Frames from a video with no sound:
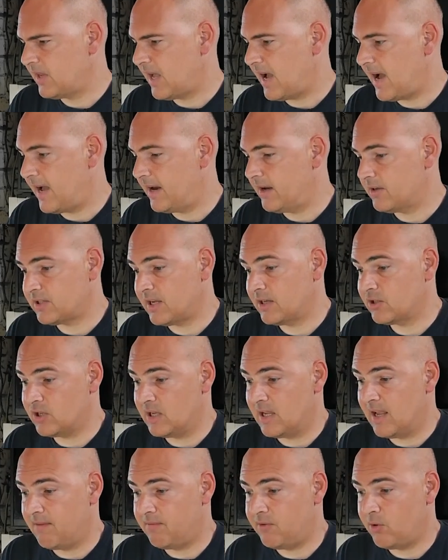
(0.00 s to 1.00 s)
And
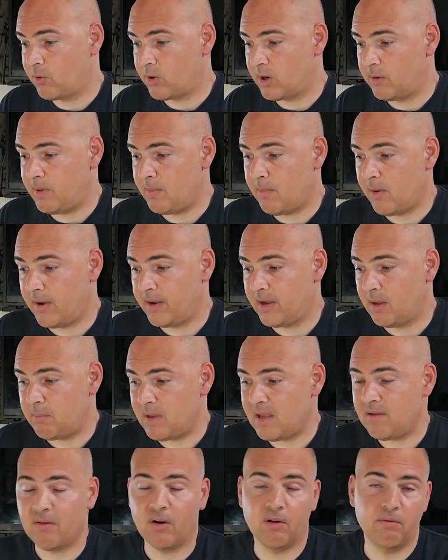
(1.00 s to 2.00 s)
essentially, if you're going to be buying a
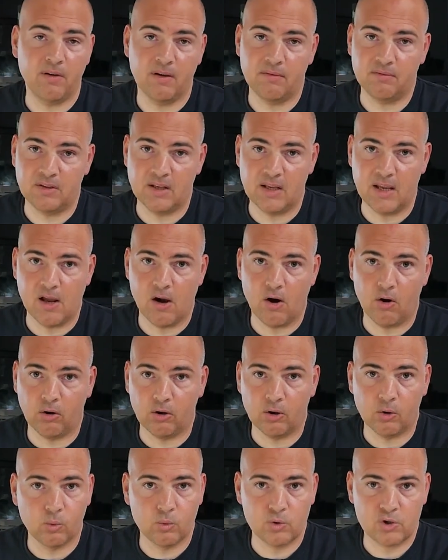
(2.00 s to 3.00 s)
B550
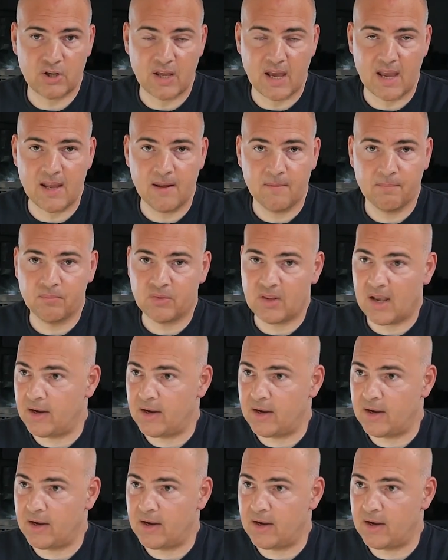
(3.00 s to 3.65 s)
on launch day